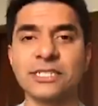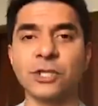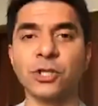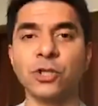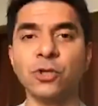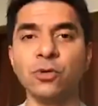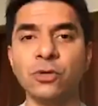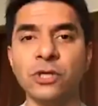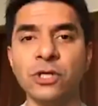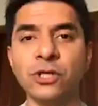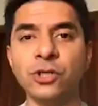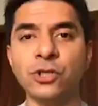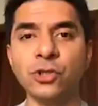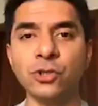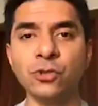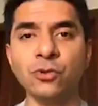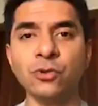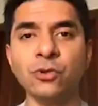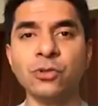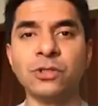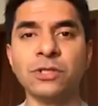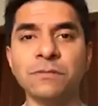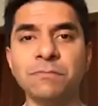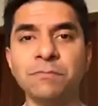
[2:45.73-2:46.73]
that you can
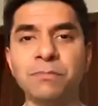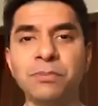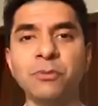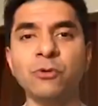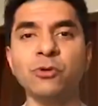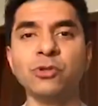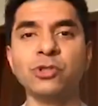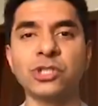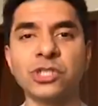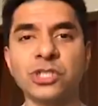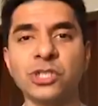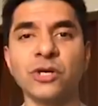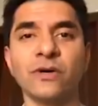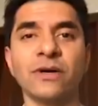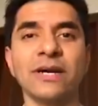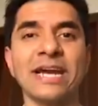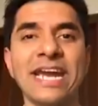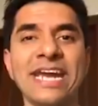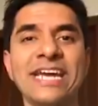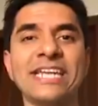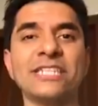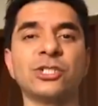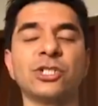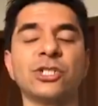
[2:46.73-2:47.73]
do to boost your
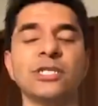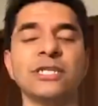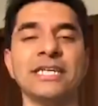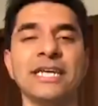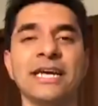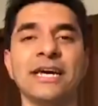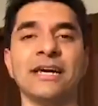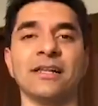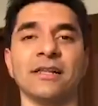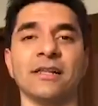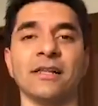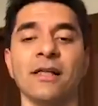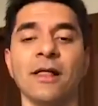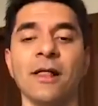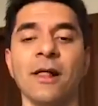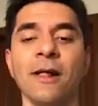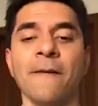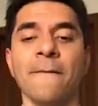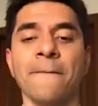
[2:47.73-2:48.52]
HDL.